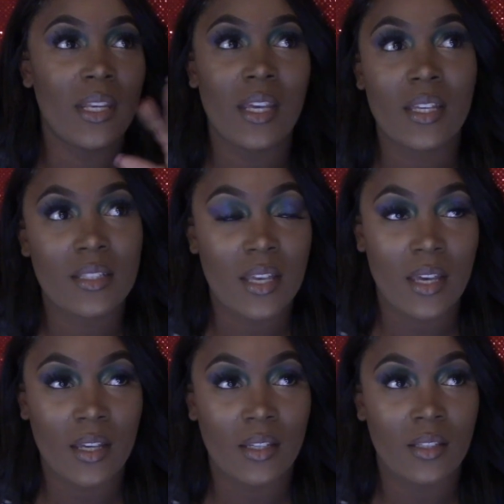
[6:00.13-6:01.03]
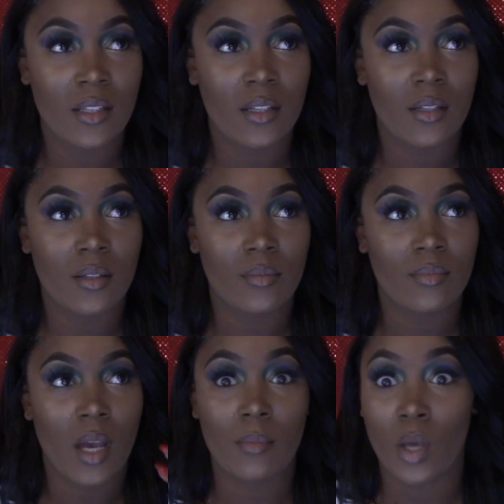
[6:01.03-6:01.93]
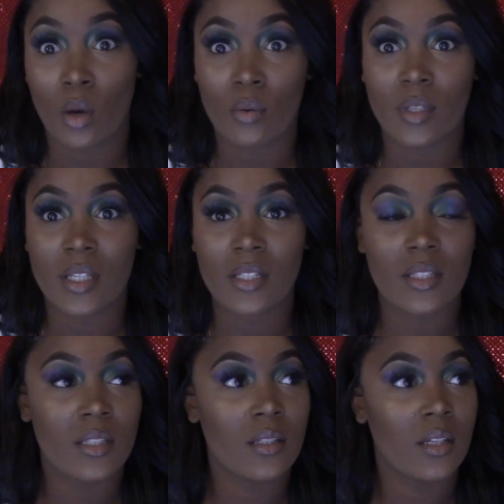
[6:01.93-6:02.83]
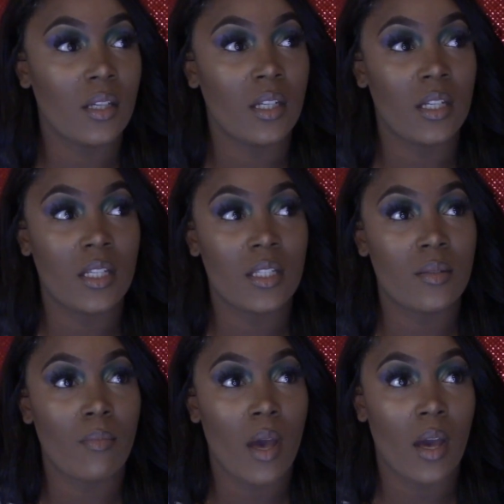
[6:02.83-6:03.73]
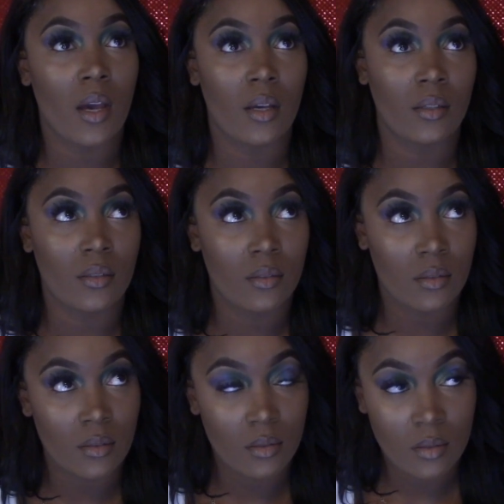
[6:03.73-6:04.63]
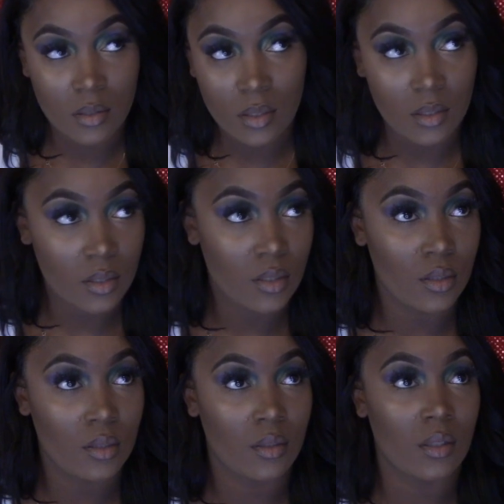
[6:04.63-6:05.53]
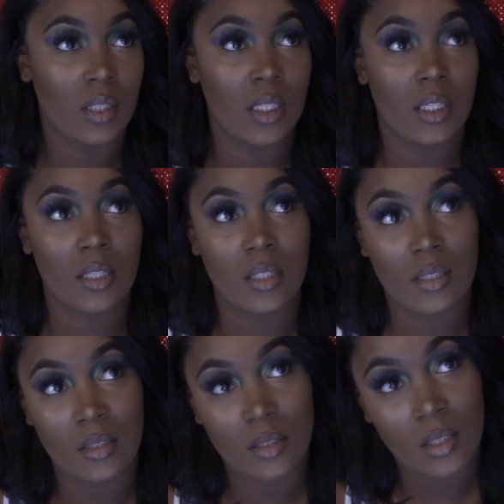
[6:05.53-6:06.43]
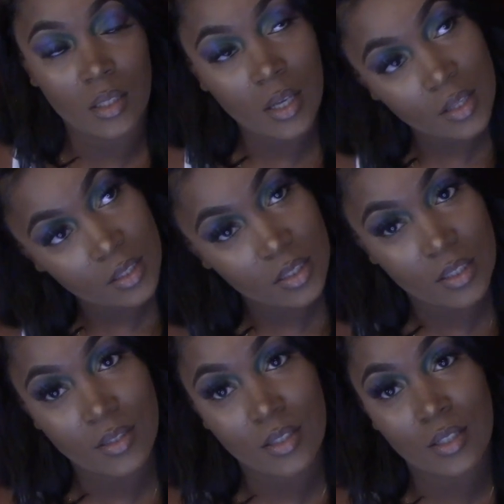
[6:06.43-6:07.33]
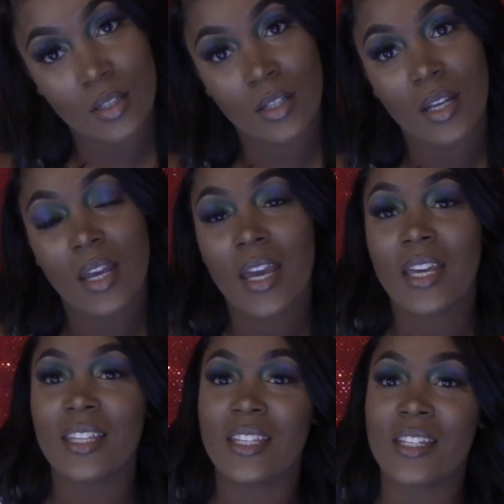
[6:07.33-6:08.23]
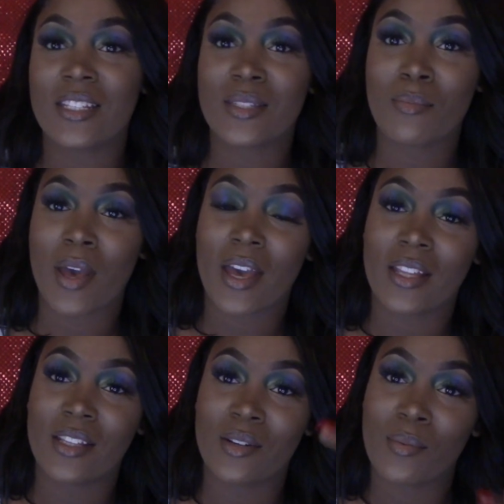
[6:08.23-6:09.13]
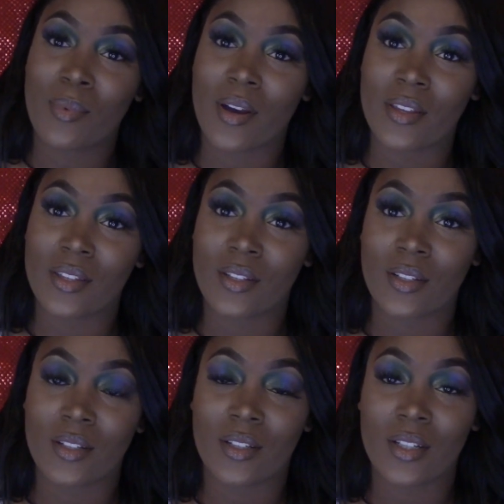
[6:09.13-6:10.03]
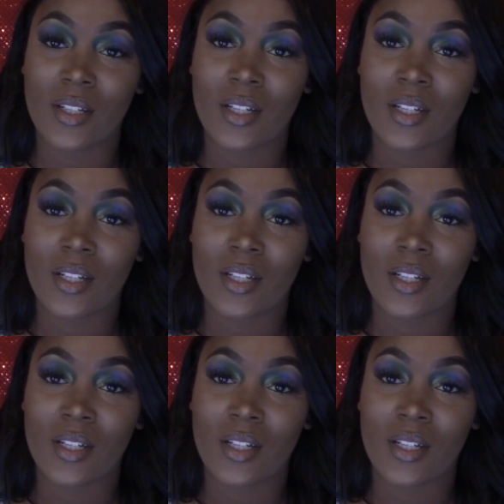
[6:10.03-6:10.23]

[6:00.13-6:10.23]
my dad's side, I'm the oldest, and then it's my sister, and then it's another sister, and then it's my little brother